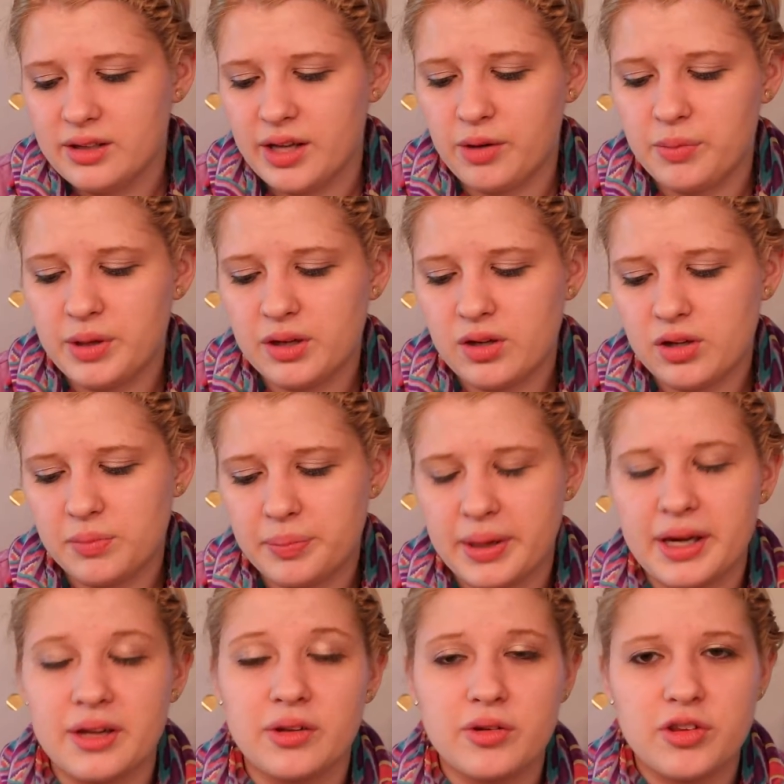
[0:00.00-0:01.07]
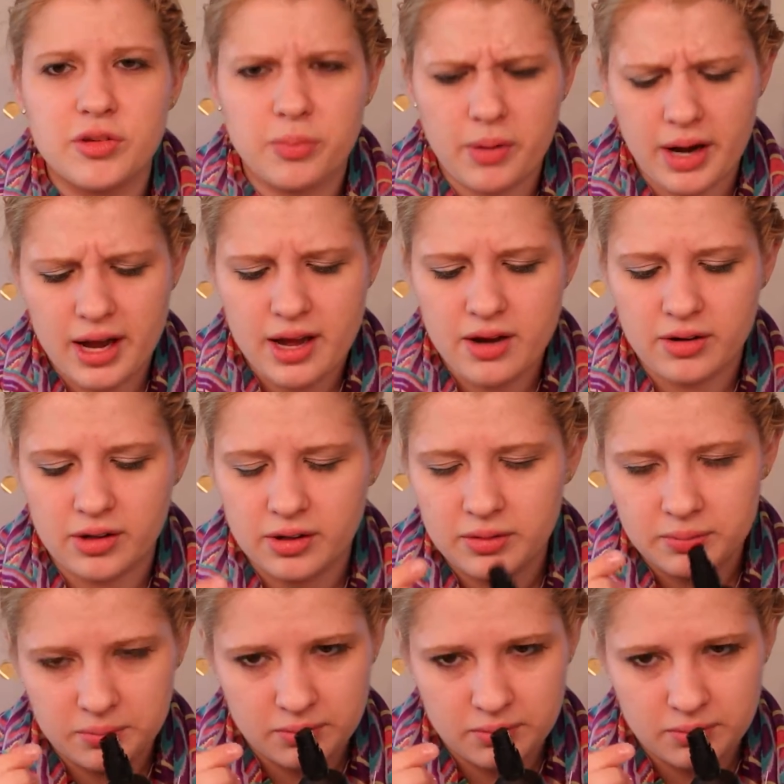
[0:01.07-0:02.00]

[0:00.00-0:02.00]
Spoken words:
It would be a good pillow spray, or